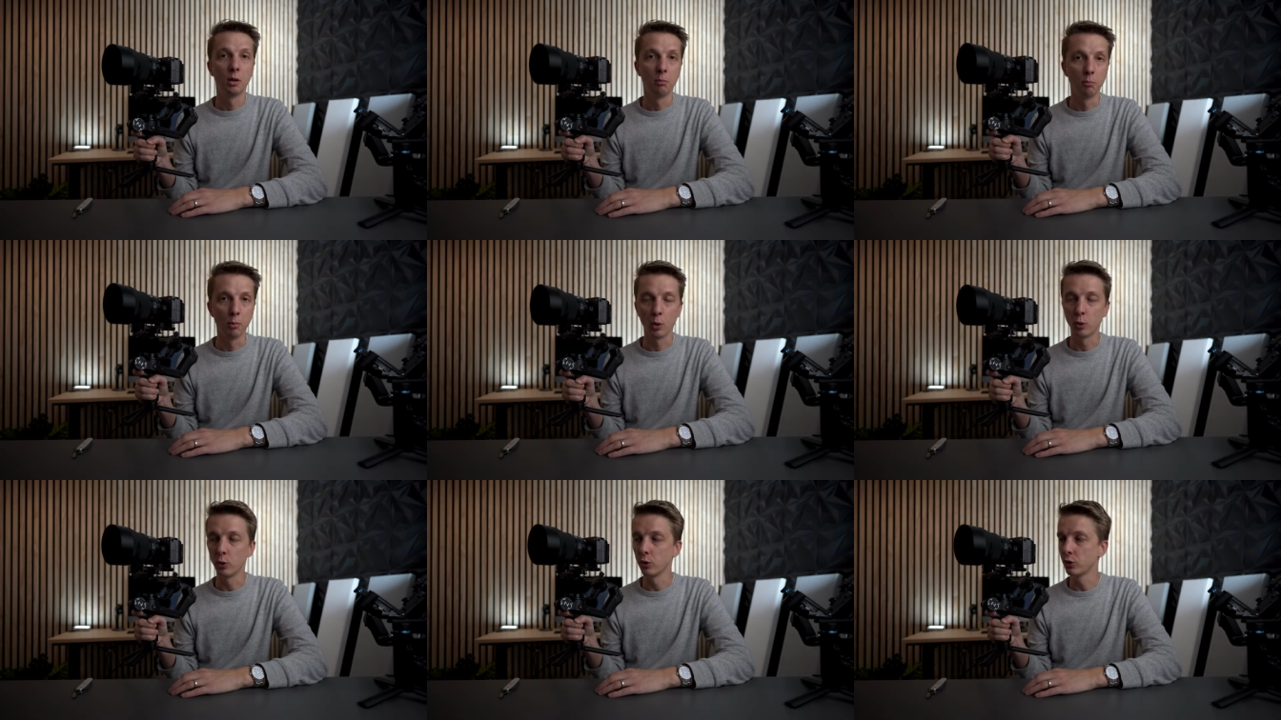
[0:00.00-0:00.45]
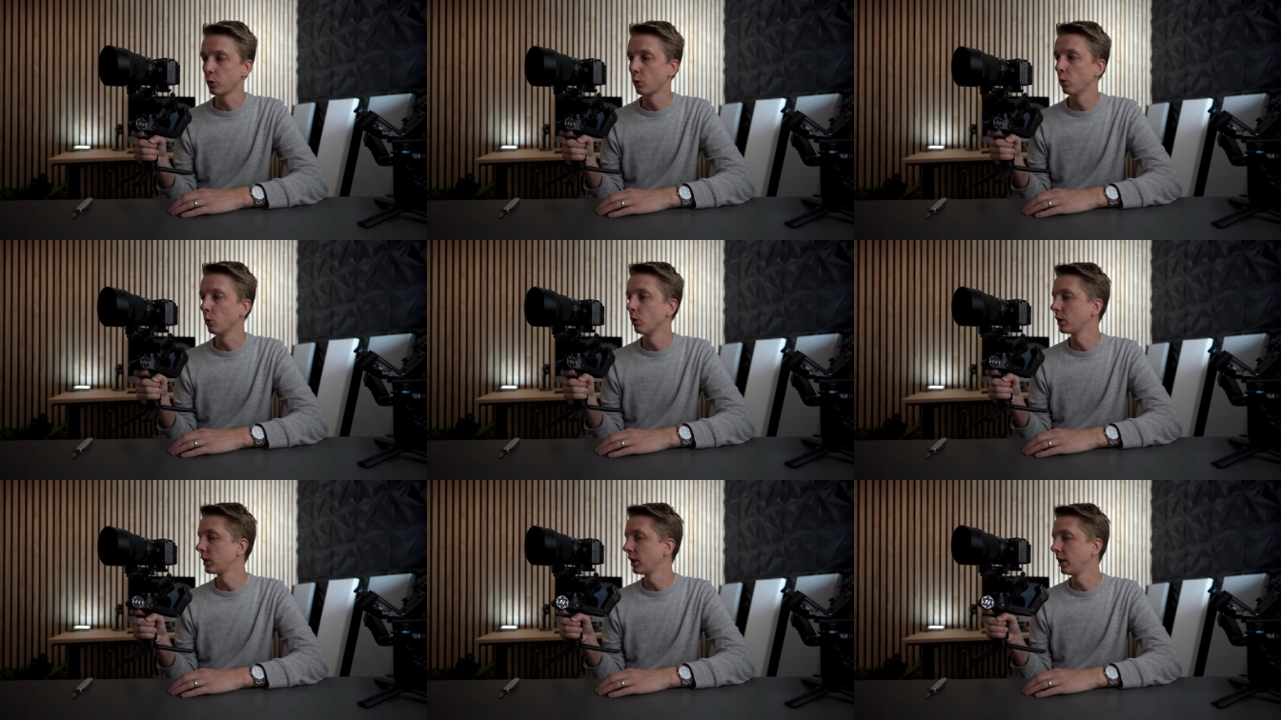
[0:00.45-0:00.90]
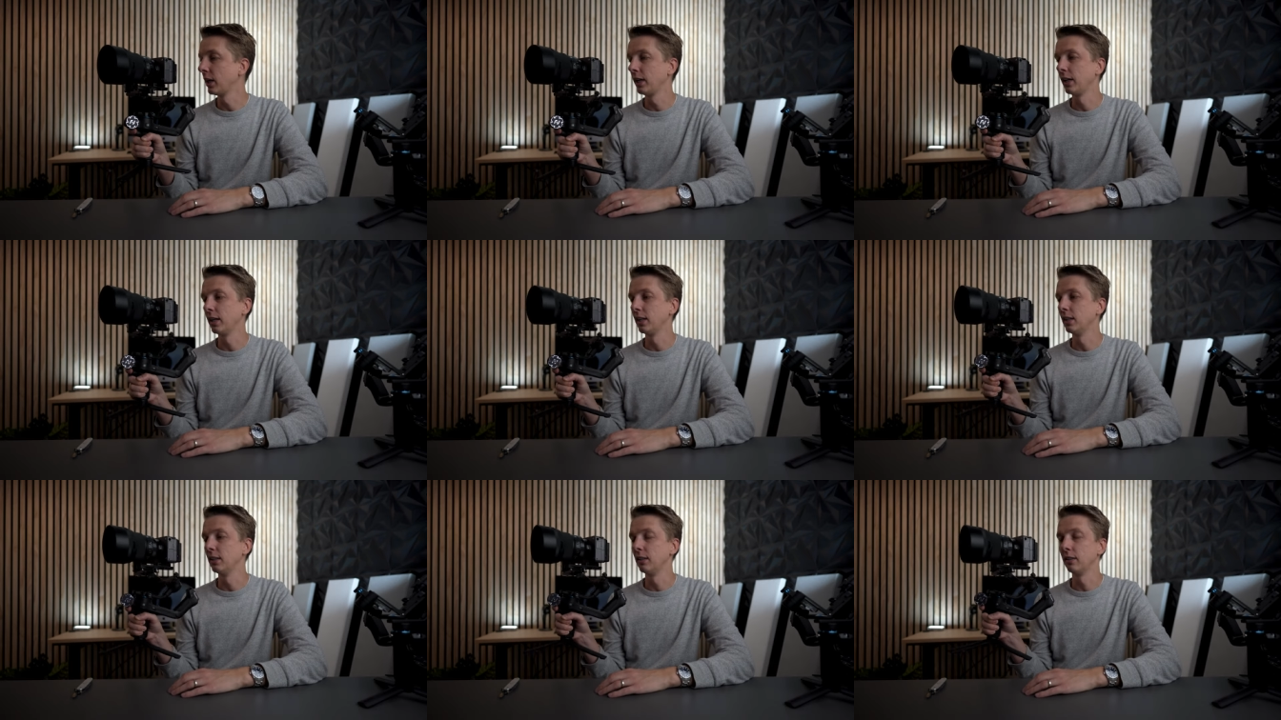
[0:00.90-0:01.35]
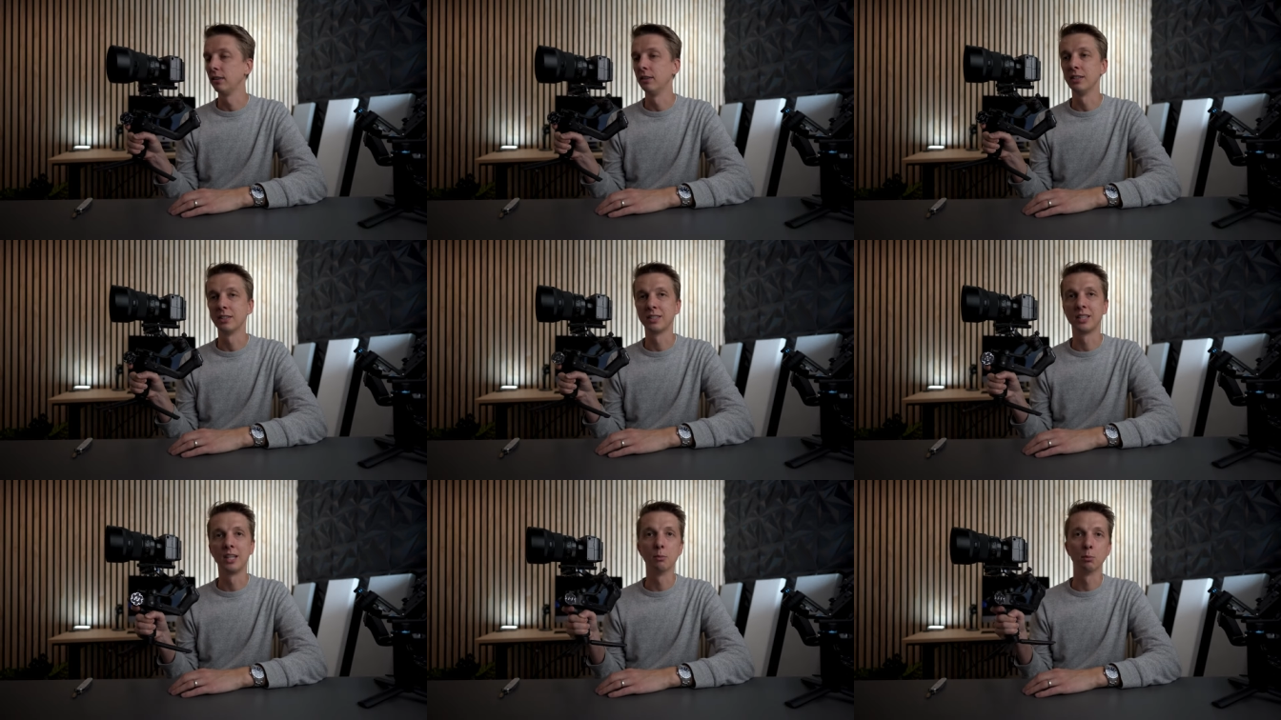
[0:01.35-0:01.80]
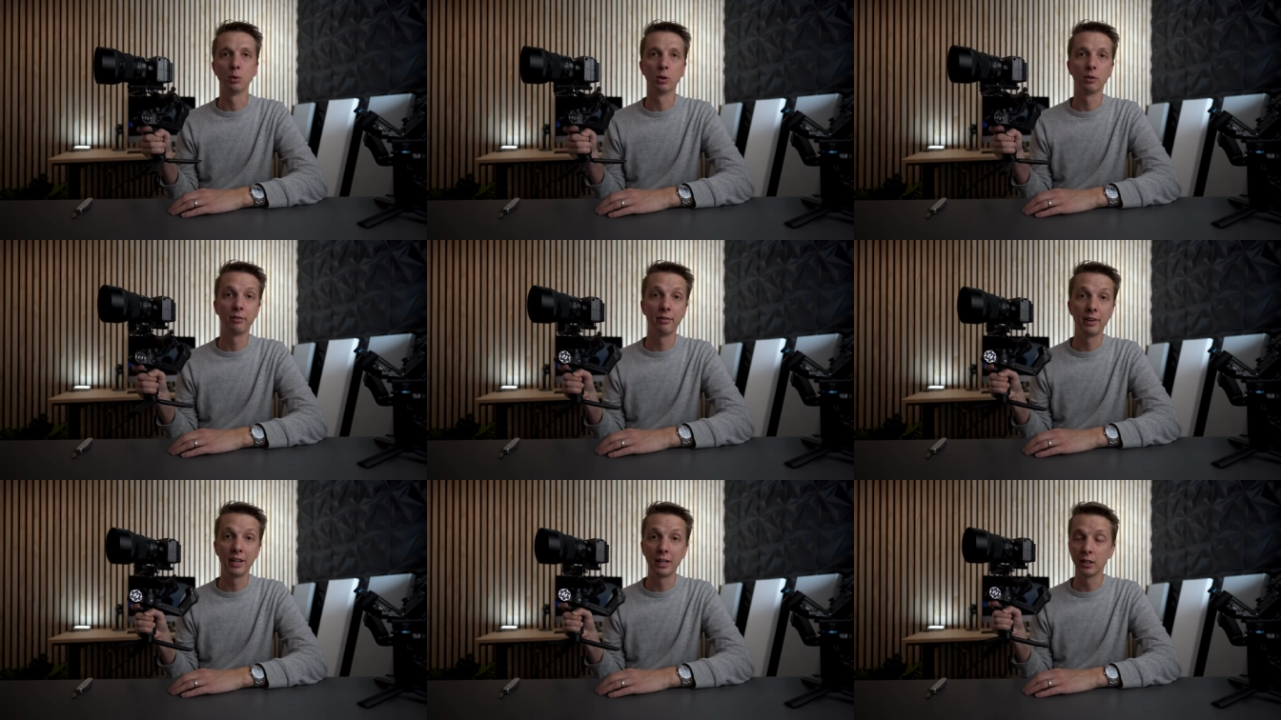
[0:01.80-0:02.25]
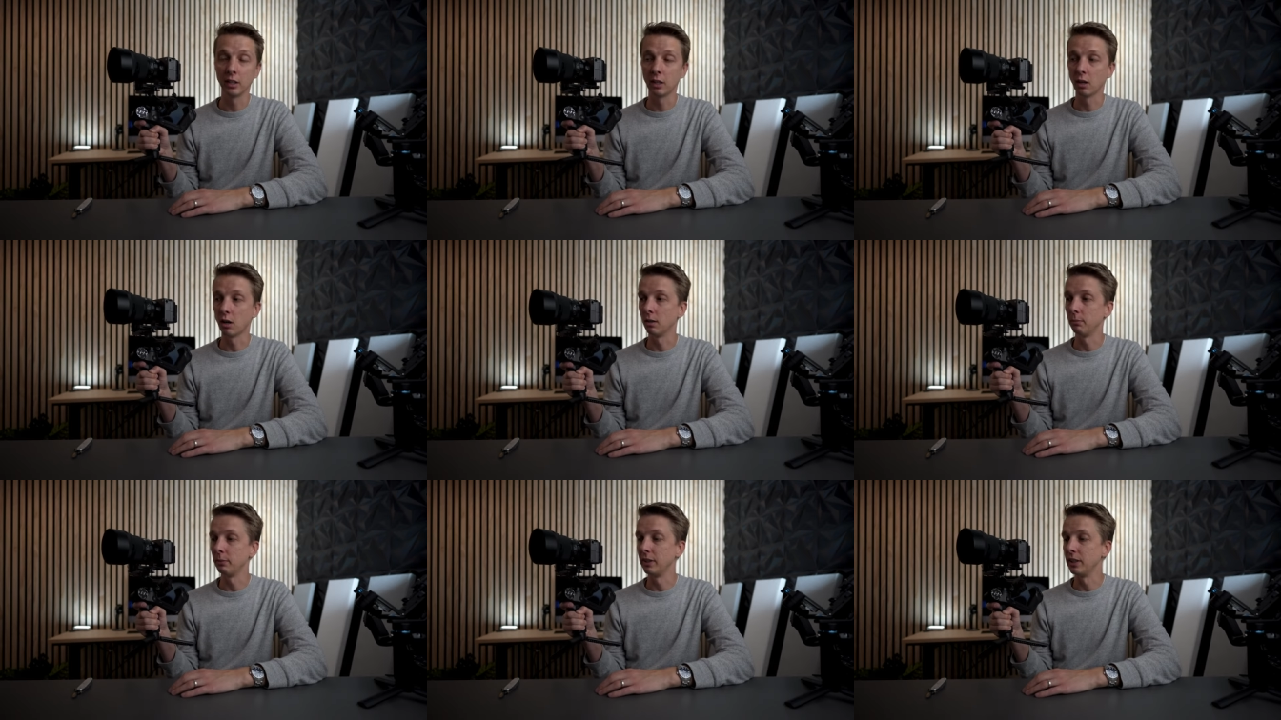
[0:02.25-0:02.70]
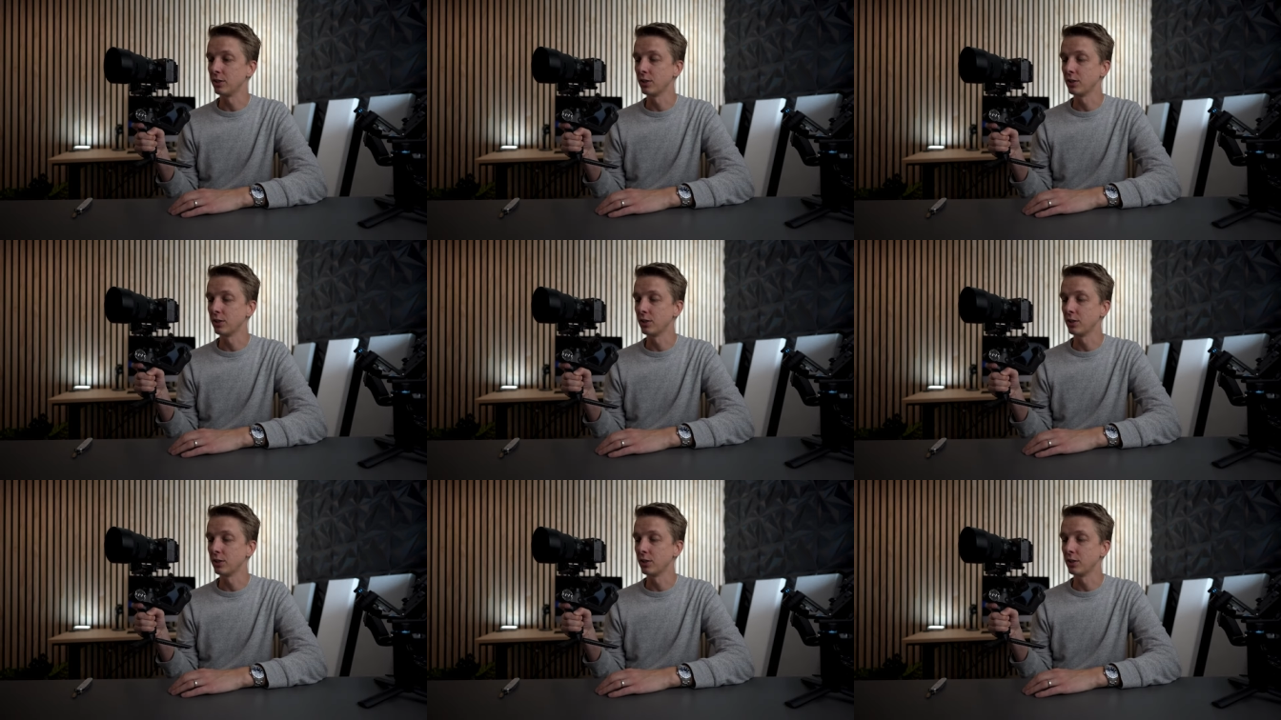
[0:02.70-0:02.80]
motor torque and this gimbal failing on me.